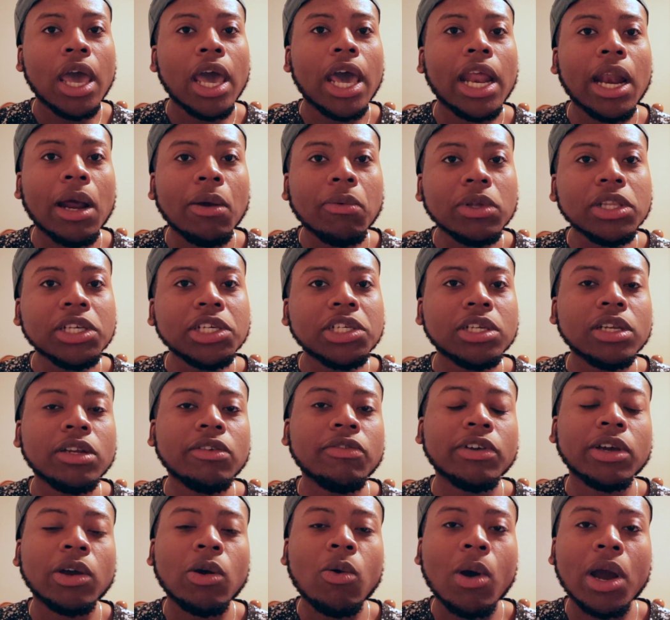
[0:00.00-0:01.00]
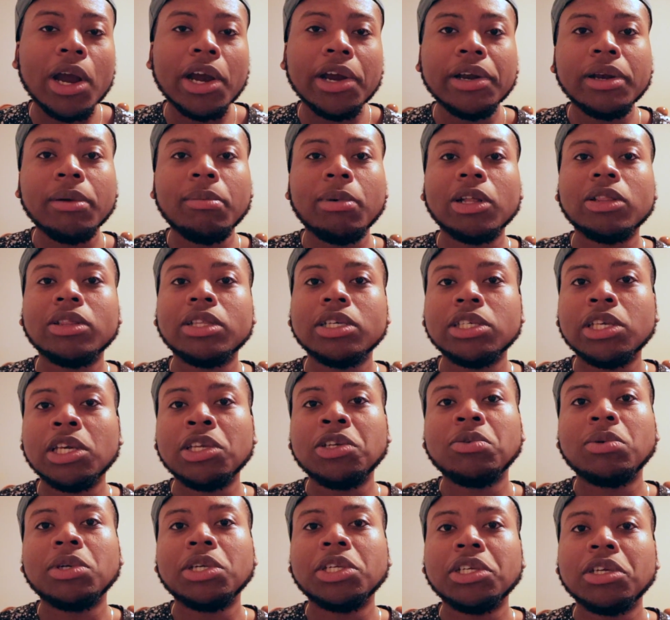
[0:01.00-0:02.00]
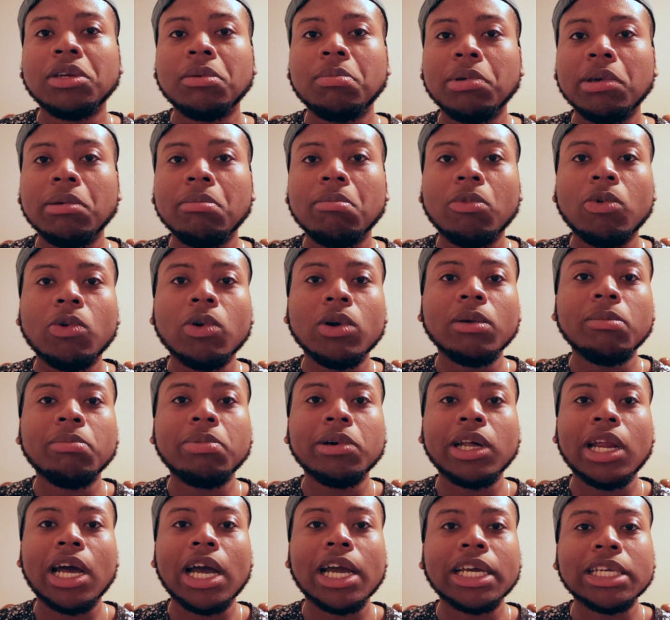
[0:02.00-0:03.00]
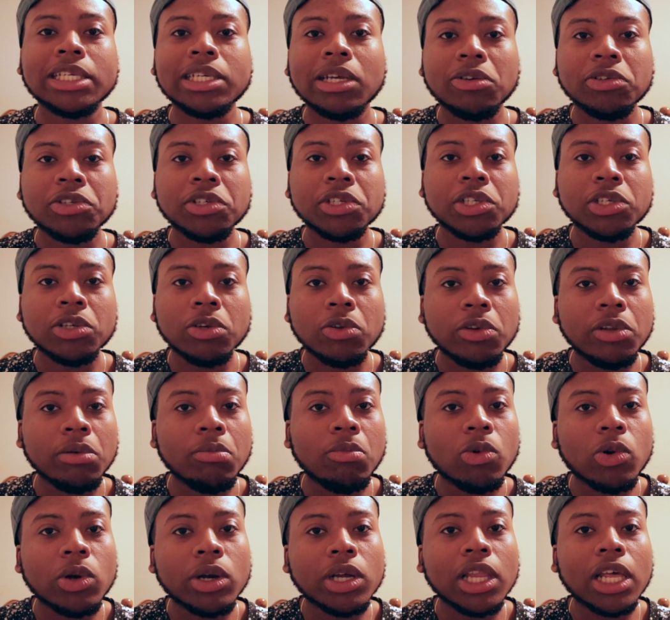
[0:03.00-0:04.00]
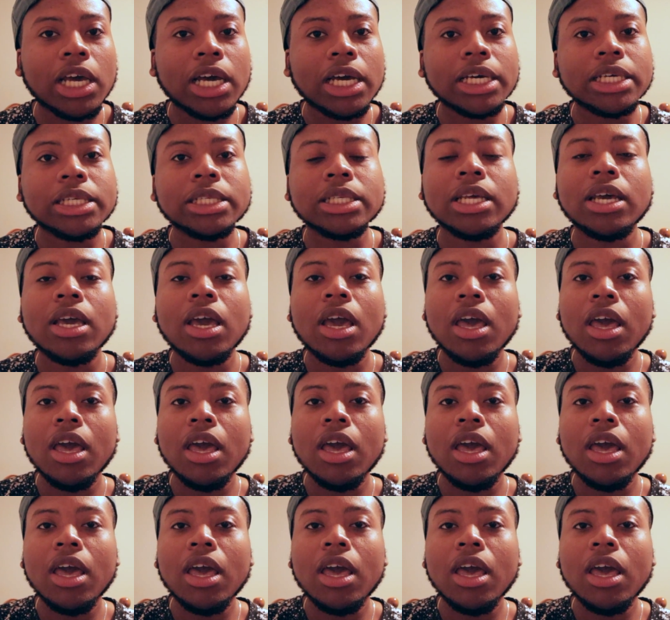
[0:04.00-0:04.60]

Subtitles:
And I really should have inquired about this situation a bit more, but I guess I was just so demoralized